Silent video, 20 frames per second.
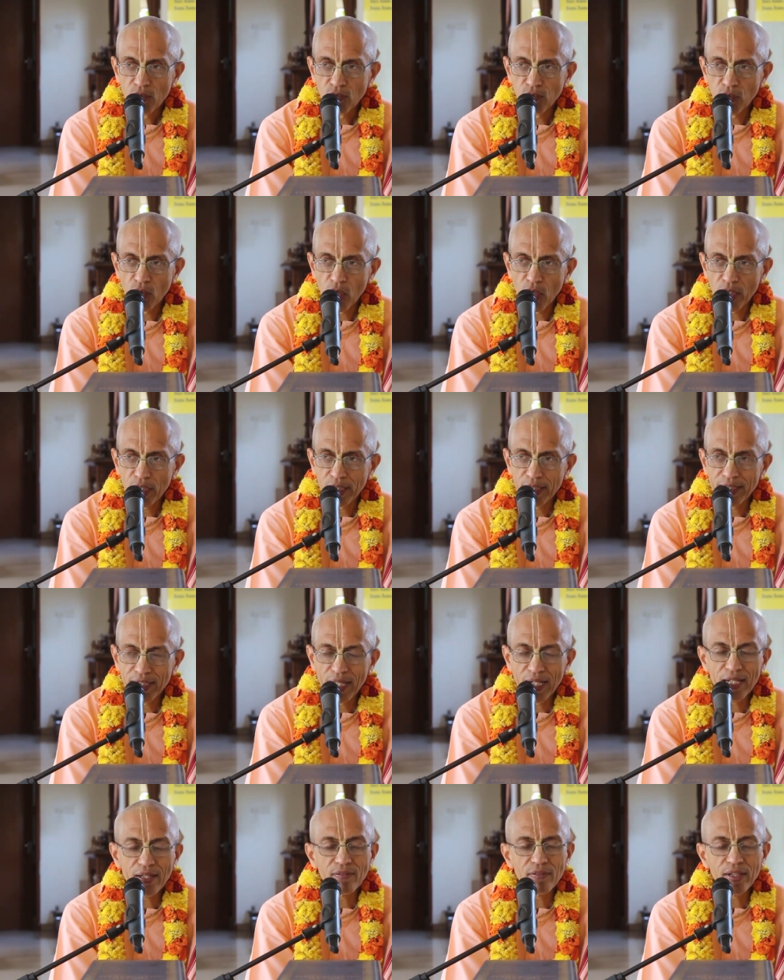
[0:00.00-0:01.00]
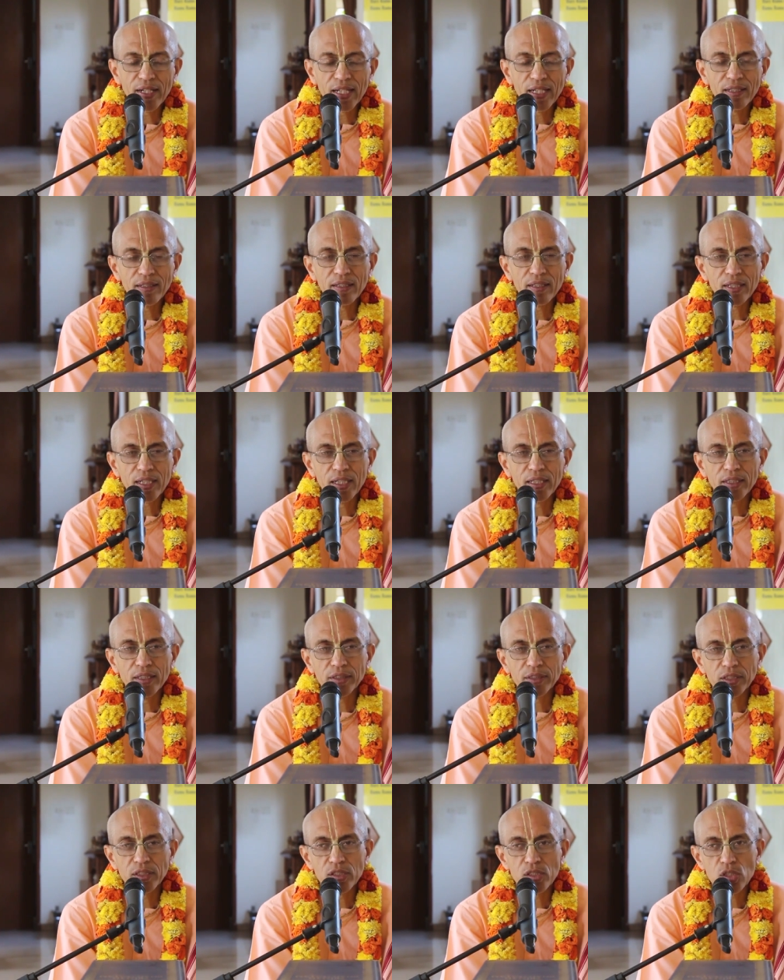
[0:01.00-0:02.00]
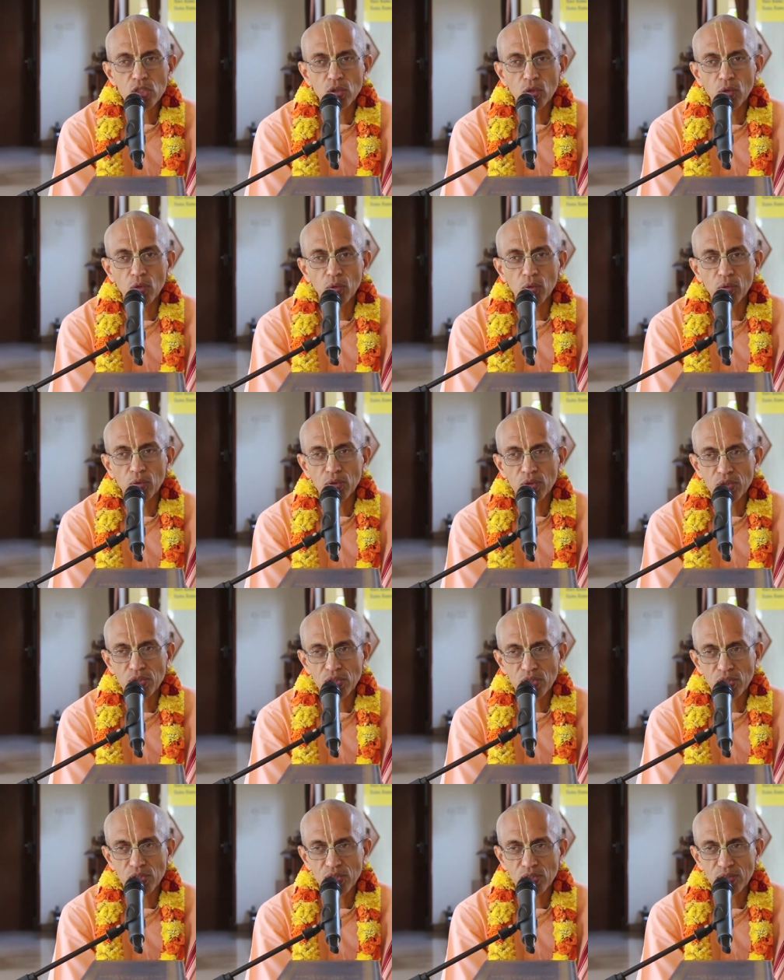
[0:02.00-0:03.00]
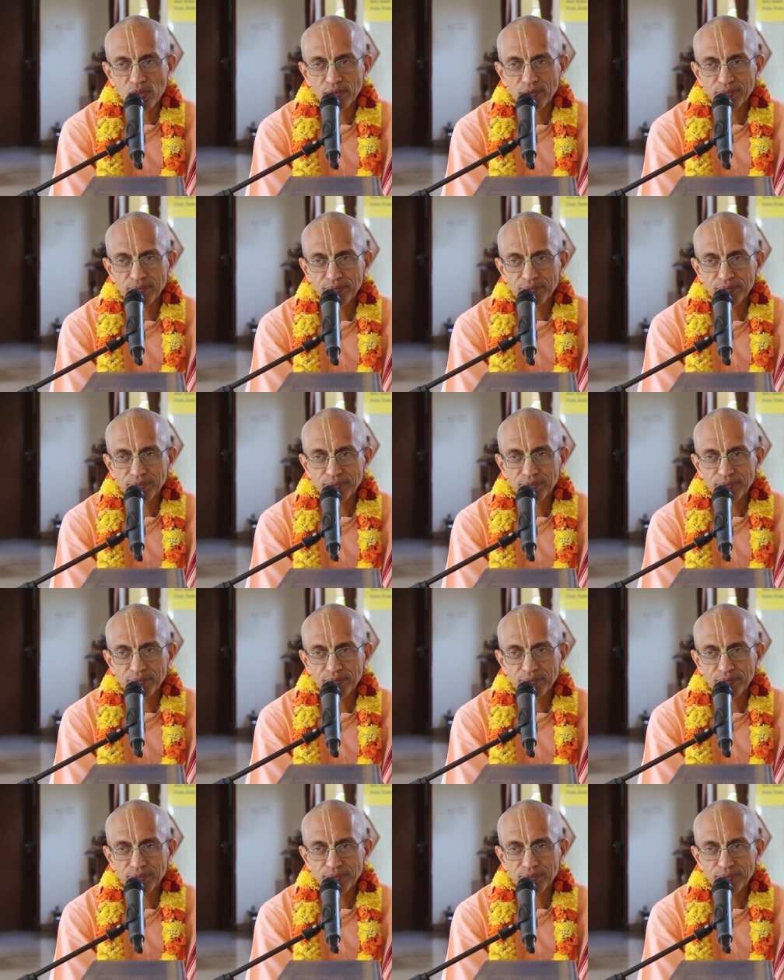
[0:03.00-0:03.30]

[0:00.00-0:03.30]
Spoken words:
for delivering the conditioned souls.